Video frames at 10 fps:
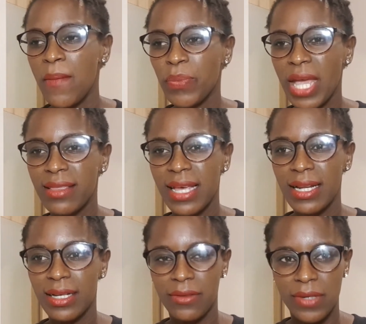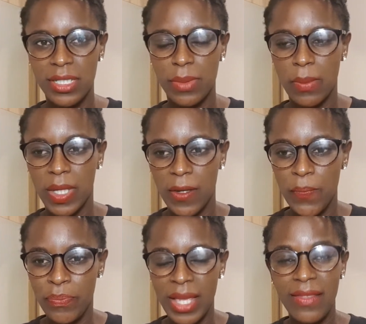And then
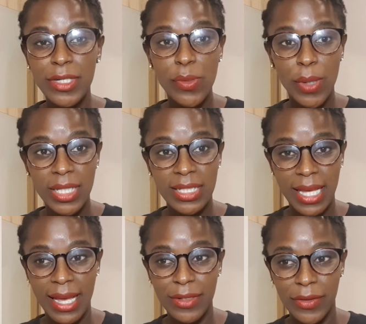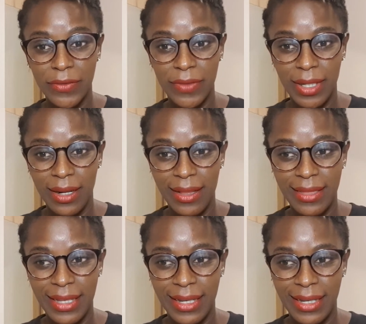and then towards the end of
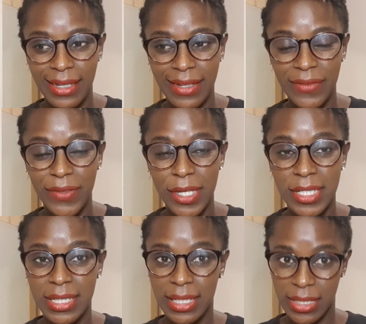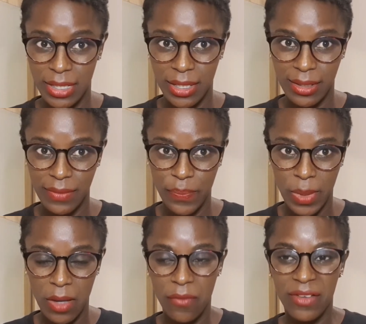the first season,
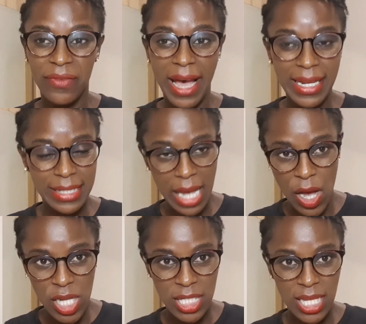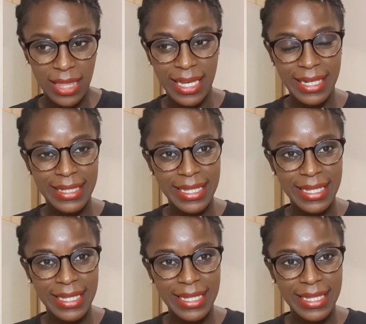we find out that